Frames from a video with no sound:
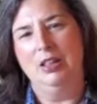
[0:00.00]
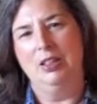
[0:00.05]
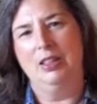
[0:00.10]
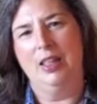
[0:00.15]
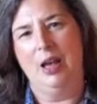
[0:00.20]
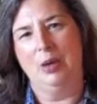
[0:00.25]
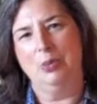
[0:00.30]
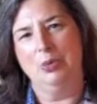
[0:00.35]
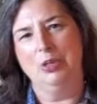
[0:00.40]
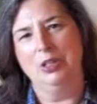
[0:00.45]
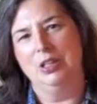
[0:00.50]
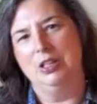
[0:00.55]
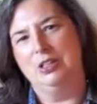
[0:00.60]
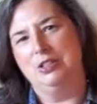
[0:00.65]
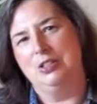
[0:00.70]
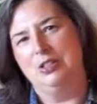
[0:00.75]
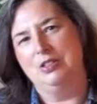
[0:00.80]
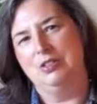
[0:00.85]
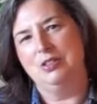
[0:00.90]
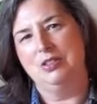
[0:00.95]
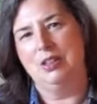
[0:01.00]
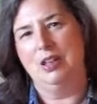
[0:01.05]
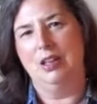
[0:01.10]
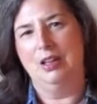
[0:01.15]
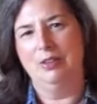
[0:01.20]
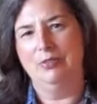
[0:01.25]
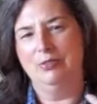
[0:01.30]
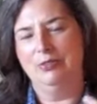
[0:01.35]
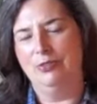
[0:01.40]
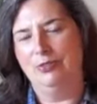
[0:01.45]
That really just
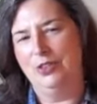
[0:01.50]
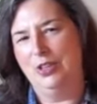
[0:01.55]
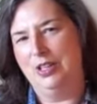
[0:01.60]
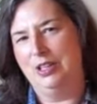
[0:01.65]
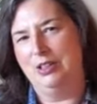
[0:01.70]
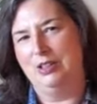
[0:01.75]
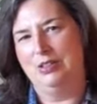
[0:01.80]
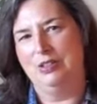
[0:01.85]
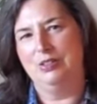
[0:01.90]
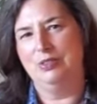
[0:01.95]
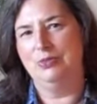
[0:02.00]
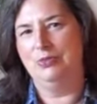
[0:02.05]
feeds